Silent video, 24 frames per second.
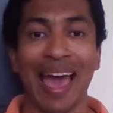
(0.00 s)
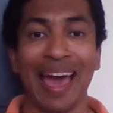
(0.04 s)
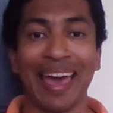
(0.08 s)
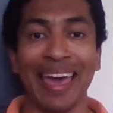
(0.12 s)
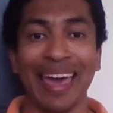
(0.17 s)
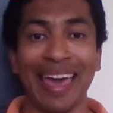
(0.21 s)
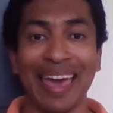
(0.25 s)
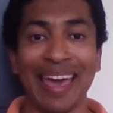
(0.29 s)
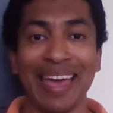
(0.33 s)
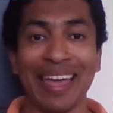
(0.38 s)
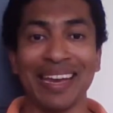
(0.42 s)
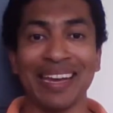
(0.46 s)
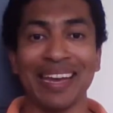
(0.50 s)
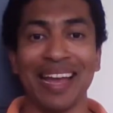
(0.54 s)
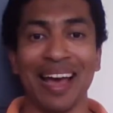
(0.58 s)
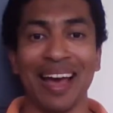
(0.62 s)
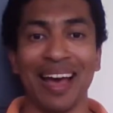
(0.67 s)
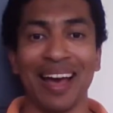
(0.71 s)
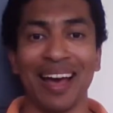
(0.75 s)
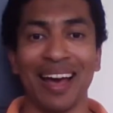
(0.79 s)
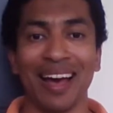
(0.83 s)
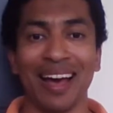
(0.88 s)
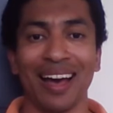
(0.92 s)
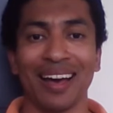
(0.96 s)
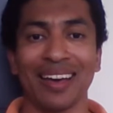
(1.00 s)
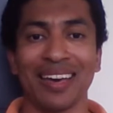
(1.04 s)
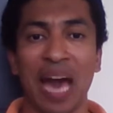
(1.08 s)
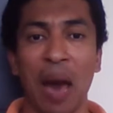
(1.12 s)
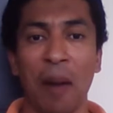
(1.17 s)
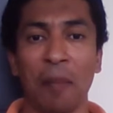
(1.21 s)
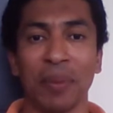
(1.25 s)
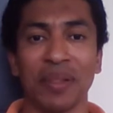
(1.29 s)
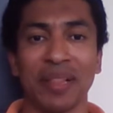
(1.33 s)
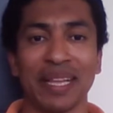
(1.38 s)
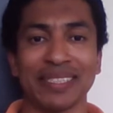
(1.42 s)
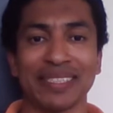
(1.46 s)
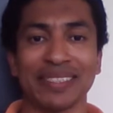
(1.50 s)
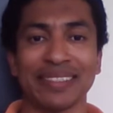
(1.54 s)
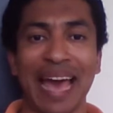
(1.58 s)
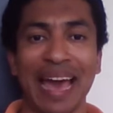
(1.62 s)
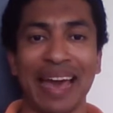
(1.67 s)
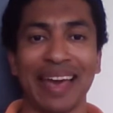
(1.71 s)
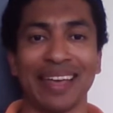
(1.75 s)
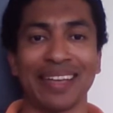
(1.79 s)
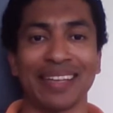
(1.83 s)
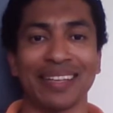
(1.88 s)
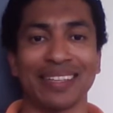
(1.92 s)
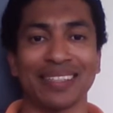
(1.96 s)
In a couple of
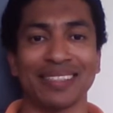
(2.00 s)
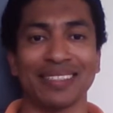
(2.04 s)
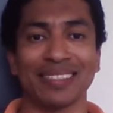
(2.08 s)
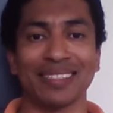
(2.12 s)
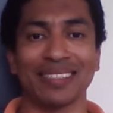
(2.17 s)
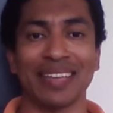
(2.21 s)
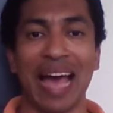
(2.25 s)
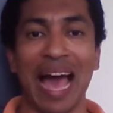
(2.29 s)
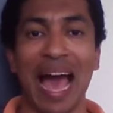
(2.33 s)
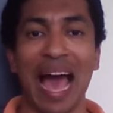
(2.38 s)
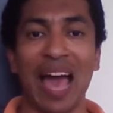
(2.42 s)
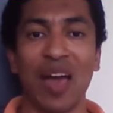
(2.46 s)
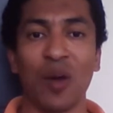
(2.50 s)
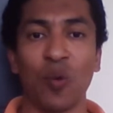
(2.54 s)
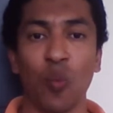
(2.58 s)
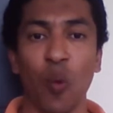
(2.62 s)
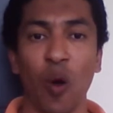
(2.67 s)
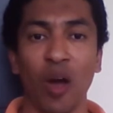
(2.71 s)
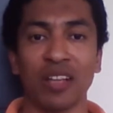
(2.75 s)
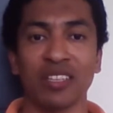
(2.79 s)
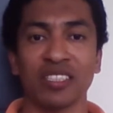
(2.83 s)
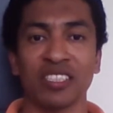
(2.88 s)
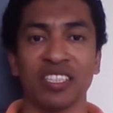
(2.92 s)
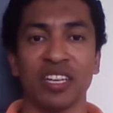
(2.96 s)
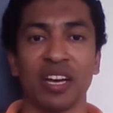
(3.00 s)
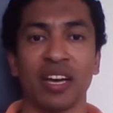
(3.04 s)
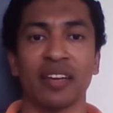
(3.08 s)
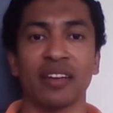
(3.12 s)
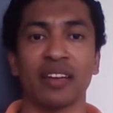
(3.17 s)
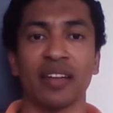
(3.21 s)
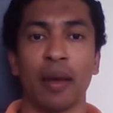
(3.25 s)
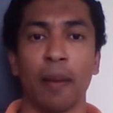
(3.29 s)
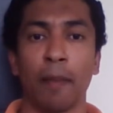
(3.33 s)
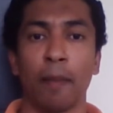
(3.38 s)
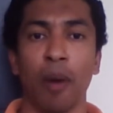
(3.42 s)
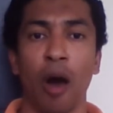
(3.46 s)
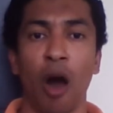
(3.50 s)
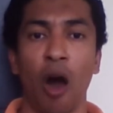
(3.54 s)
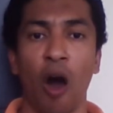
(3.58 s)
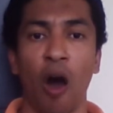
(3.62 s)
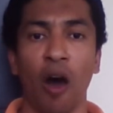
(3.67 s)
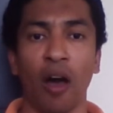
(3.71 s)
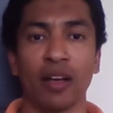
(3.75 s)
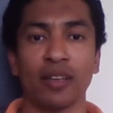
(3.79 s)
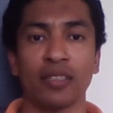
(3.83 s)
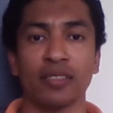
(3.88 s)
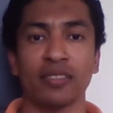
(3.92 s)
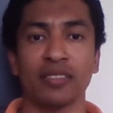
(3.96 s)
seconds, I want you to
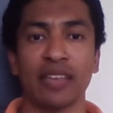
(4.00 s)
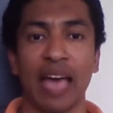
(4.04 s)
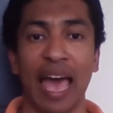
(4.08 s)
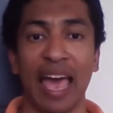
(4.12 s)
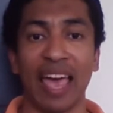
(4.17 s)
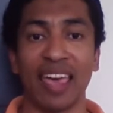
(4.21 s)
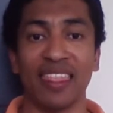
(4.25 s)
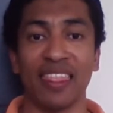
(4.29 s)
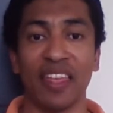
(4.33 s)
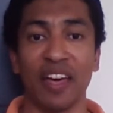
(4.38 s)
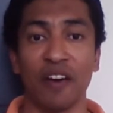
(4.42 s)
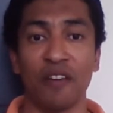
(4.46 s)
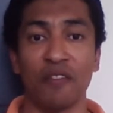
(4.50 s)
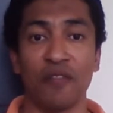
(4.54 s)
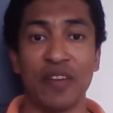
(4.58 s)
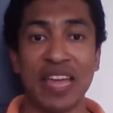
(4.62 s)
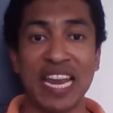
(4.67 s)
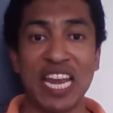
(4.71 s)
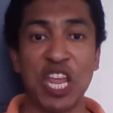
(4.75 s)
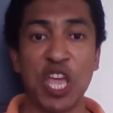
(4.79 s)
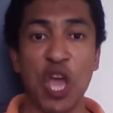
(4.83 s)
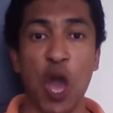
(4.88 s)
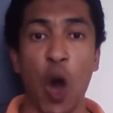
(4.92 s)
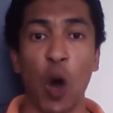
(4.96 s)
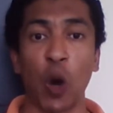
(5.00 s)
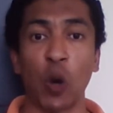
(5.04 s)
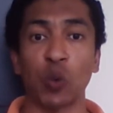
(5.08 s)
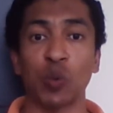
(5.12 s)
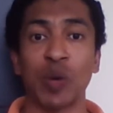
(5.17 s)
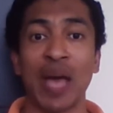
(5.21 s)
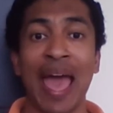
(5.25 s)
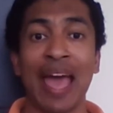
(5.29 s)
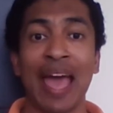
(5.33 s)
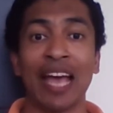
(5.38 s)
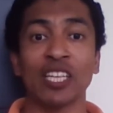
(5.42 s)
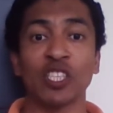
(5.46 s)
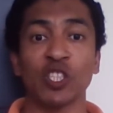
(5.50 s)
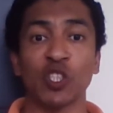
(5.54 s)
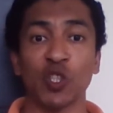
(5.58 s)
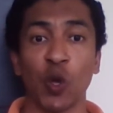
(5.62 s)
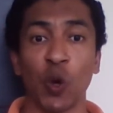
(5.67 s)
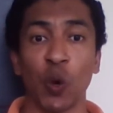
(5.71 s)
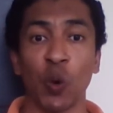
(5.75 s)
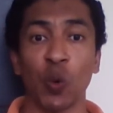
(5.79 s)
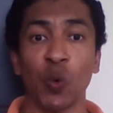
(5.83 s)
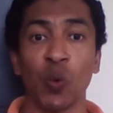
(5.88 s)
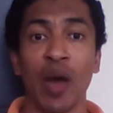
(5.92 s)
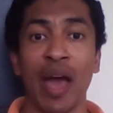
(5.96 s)
pause the video
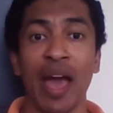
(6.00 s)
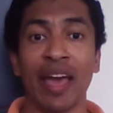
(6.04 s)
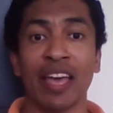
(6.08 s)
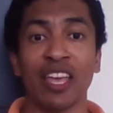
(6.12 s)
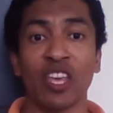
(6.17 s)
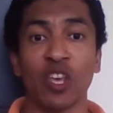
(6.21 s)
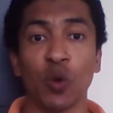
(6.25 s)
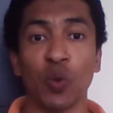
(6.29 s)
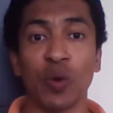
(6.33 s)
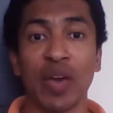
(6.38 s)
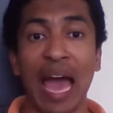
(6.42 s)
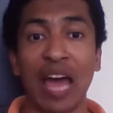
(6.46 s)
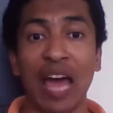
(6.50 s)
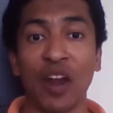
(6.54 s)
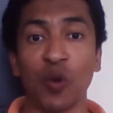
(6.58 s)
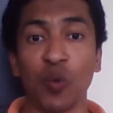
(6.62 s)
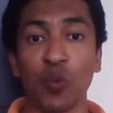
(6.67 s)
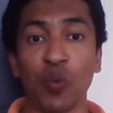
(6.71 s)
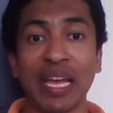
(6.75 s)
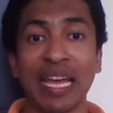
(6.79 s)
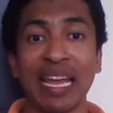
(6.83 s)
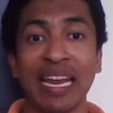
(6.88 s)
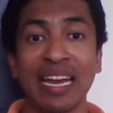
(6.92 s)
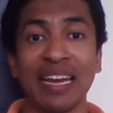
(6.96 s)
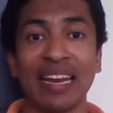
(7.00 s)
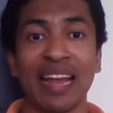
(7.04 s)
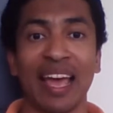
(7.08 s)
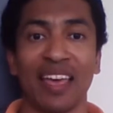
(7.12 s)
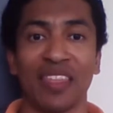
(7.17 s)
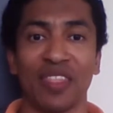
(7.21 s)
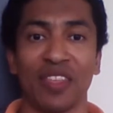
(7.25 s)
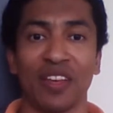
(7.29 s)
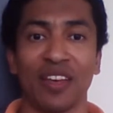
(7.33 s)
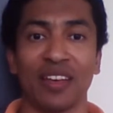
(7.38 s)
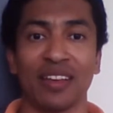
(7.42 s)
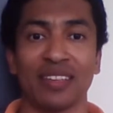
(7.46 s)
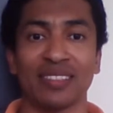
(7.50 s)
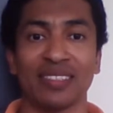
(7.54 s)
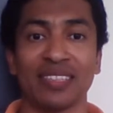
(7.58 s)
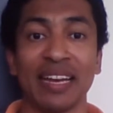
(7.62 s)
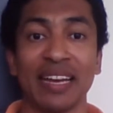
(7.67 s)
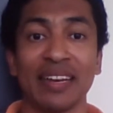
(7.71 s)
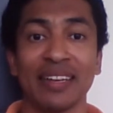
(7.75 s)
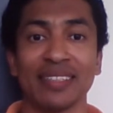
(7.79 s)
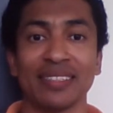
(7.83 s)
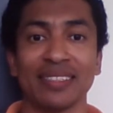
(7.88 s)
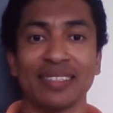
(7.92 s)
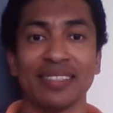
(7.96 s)
so you can read the
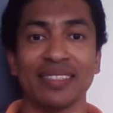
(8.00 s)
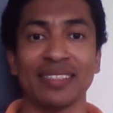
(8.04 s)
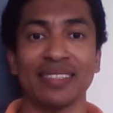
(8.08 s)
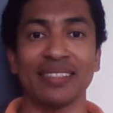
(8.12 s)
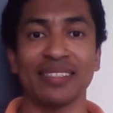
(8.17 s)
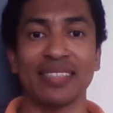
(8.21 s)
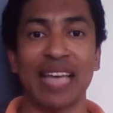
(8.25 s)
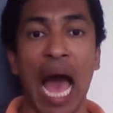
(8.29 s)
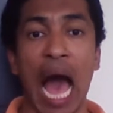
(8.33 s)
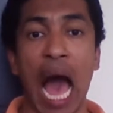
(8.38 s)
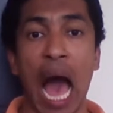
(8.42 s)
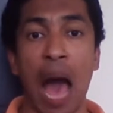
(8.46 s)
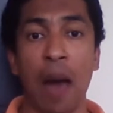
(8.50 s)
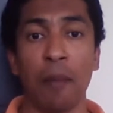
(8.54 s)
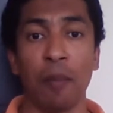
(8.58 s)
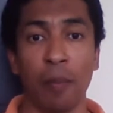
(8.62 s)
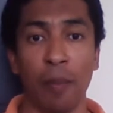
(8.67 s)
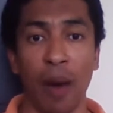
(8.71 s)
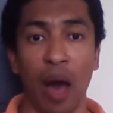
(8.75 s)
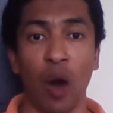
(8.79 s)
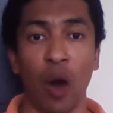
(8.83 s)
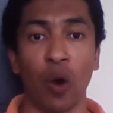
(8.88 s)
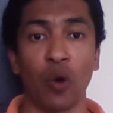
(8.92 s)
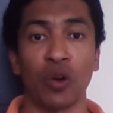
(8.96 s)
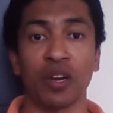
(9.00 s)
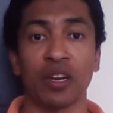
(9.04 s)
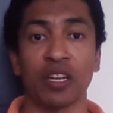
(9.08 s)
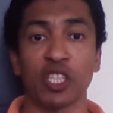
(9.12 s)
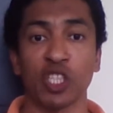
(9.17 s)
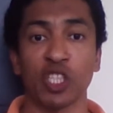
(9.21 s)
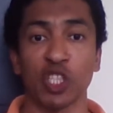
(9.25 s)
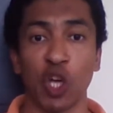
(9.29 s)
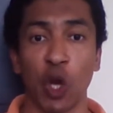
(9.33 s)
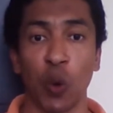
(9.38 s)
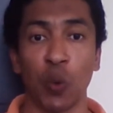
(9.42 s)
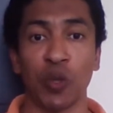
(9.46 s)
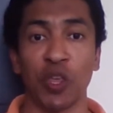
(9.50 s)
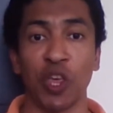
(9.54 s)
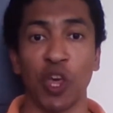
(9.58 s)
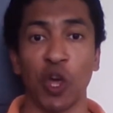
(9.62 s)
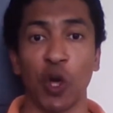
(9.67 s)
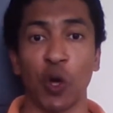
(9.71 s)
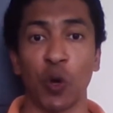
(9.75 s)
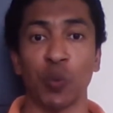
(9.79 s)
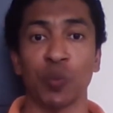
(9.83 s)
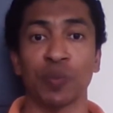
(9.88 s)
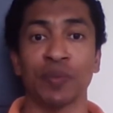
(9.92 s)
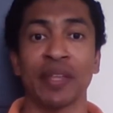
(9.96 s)
sentences I'm about to show
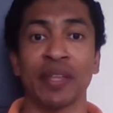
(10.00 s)
you.